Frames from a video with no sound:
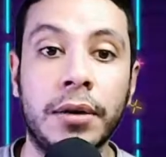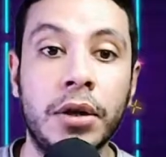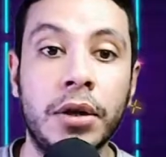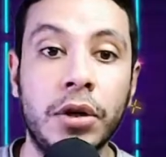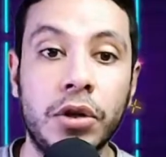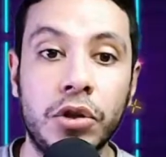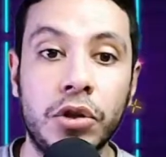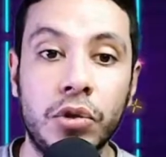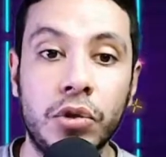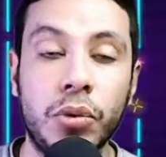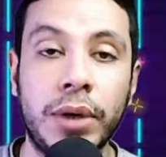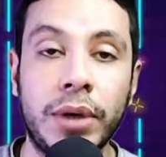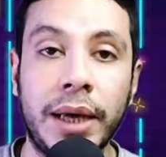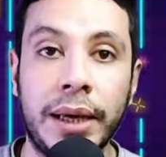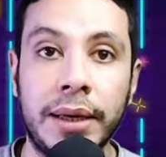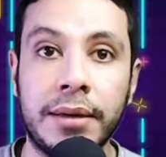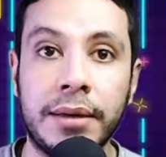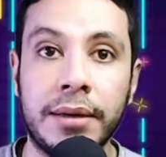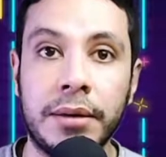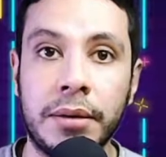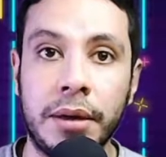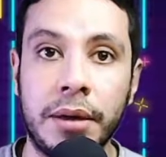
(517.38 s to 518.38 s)
you
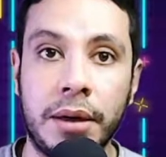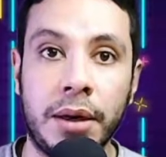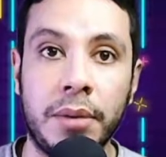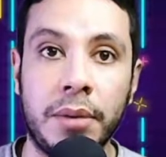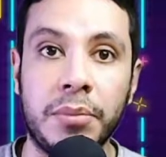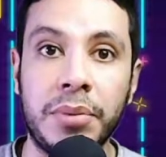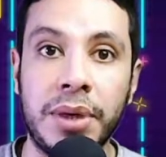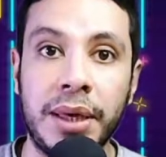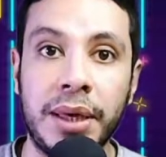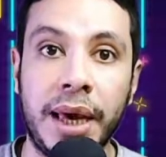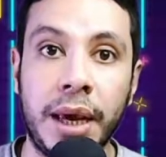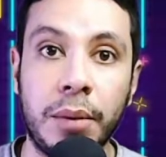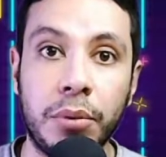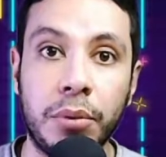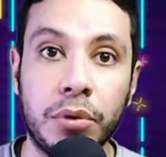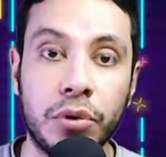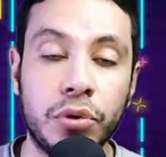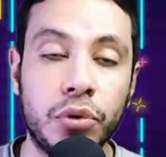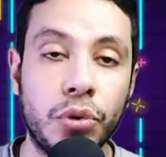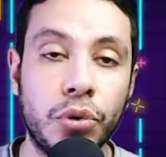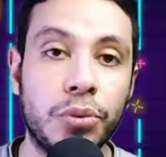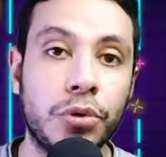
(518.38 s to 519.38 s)
can be able
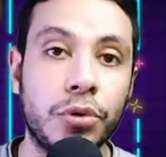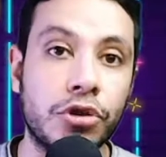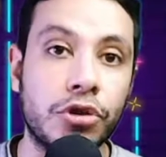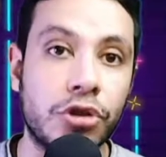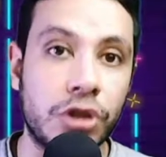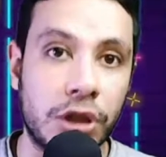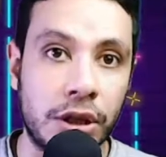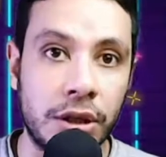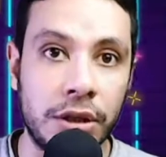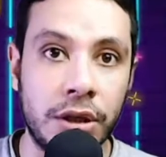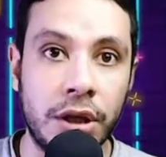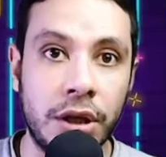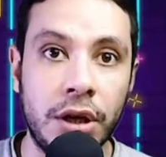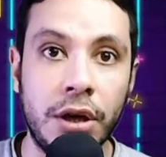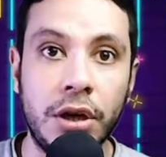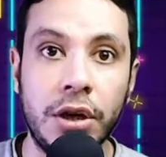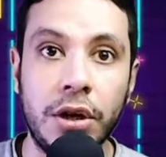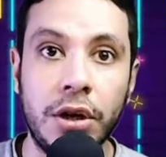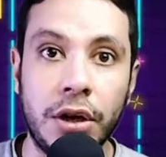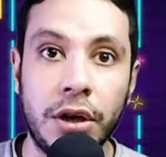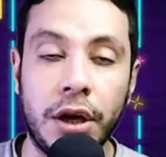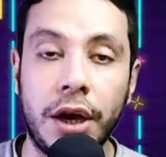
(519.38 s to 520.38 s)
to proceed
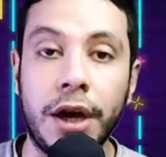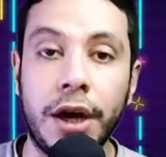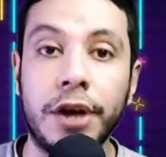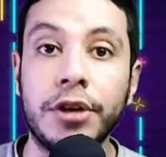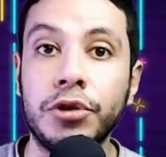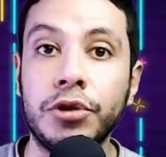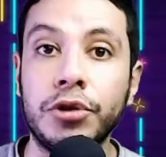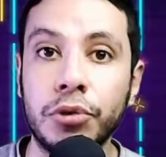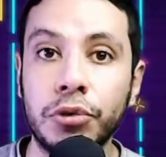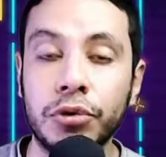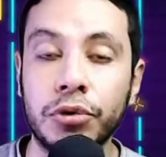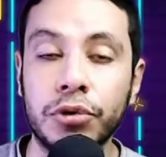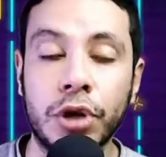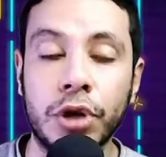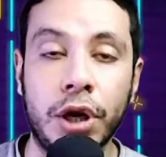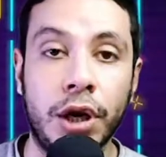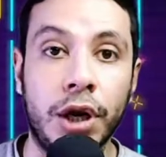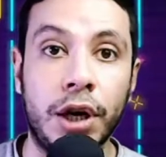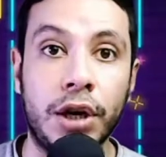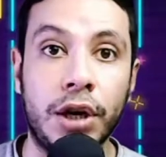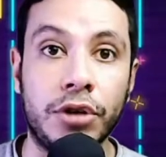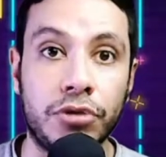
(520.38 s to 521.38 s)
your
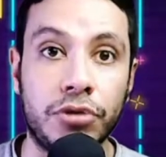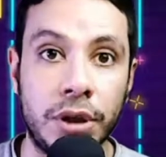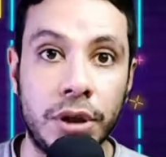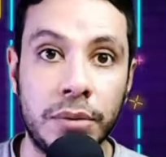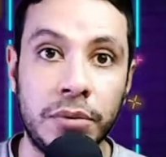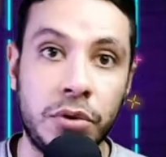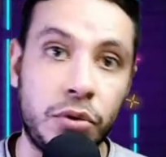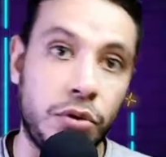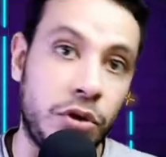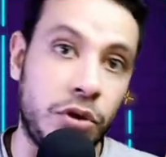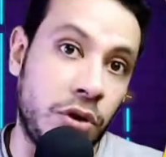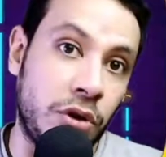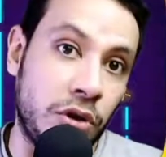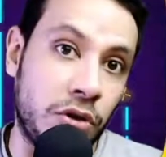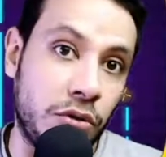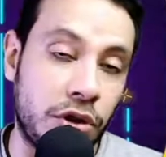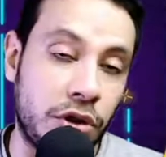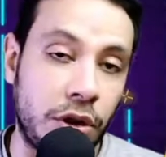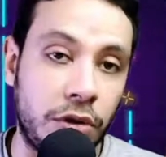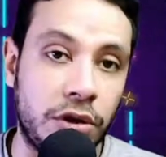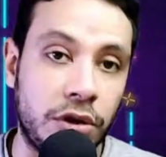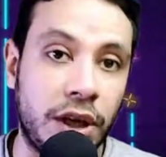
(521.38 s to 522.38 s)
trip to
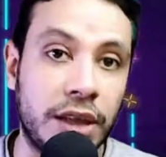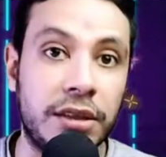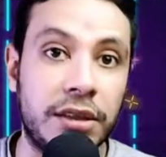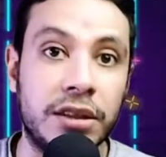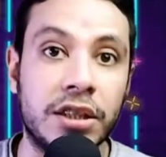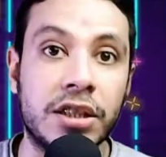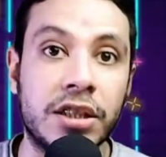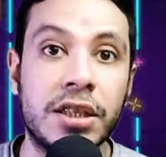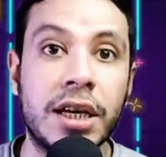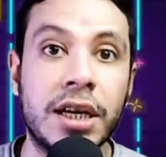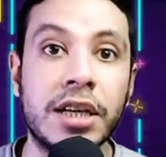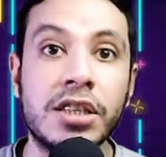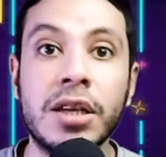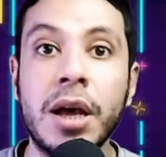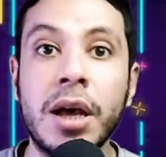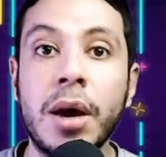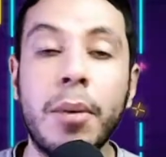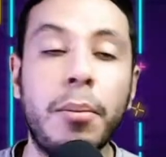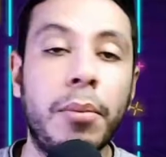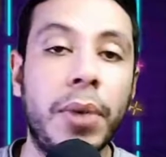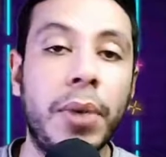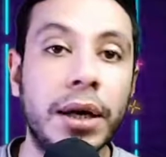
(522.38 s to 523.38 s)
the United States.
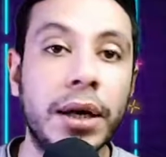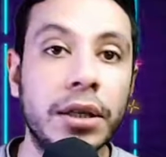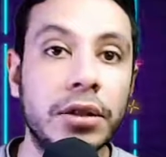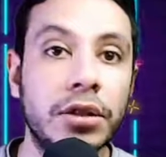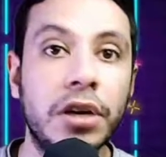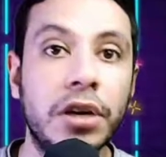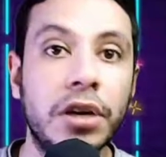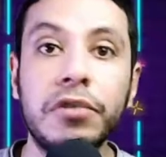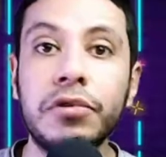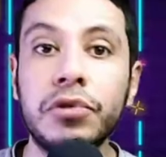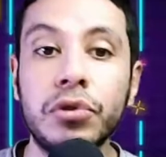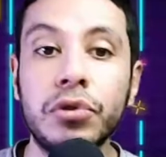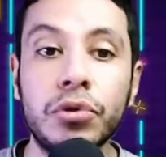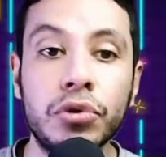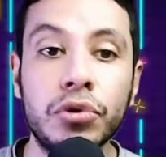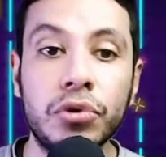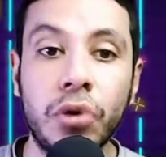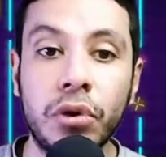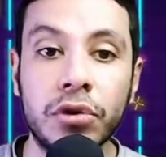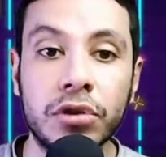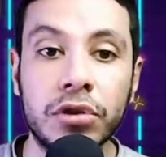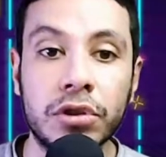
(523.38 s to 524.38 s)
But if you
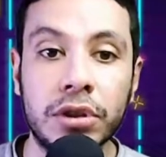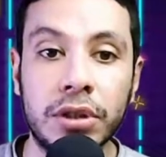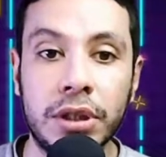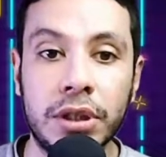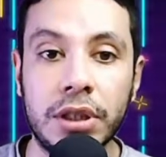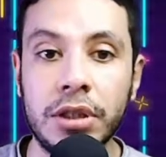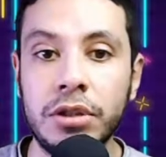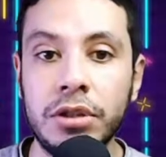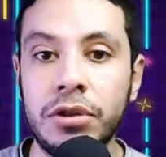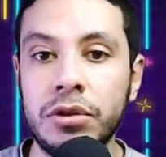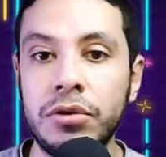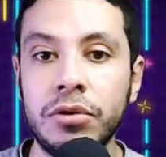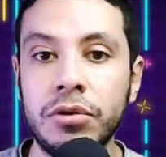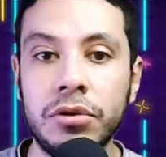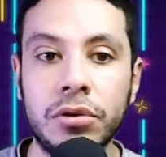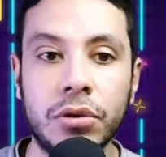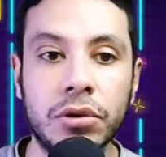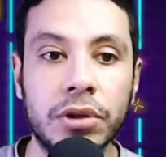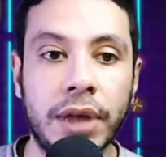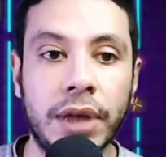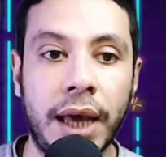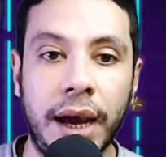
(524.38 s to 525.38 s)
don't need, you
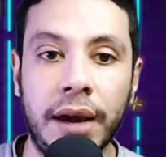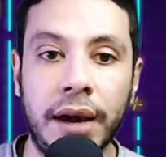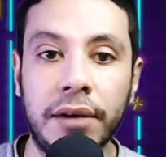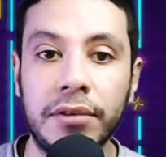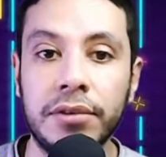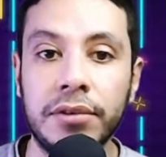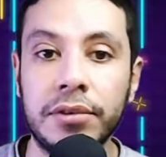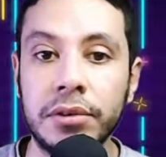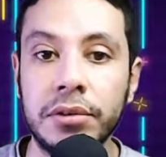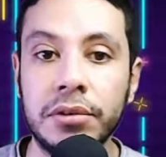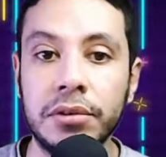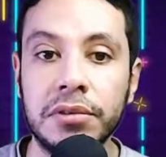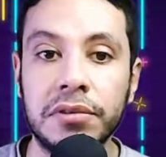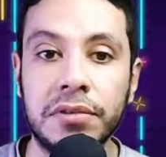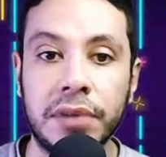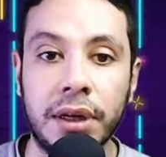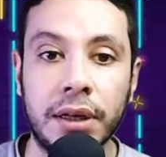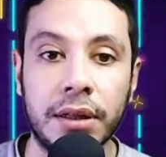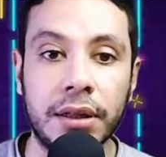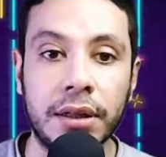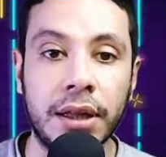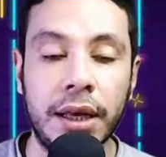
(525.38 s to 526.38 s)
don't have to
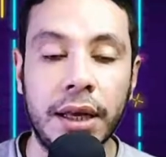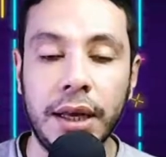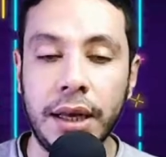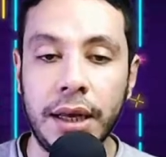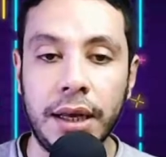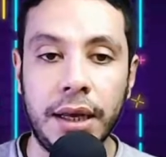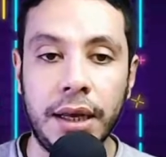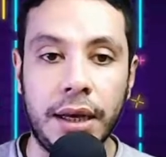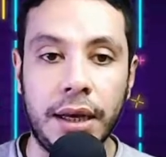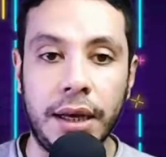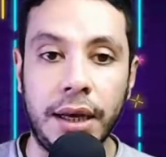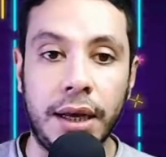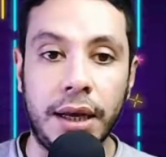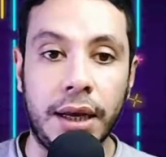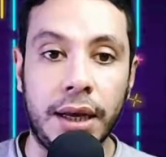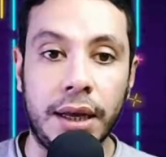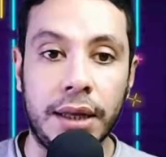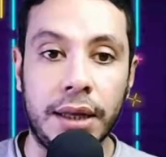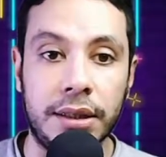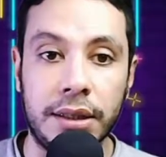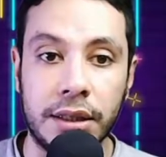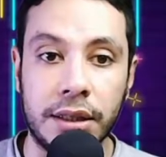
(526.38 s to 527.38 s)
fill
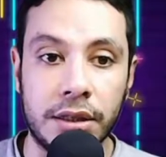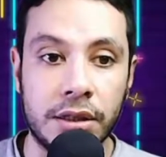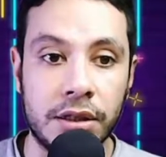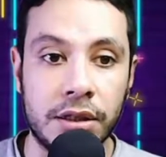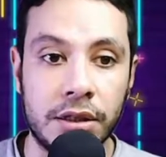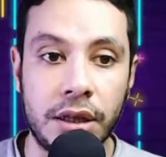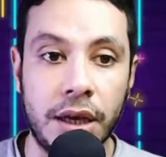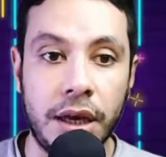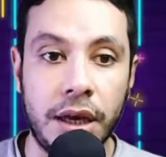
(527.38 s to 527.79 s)
this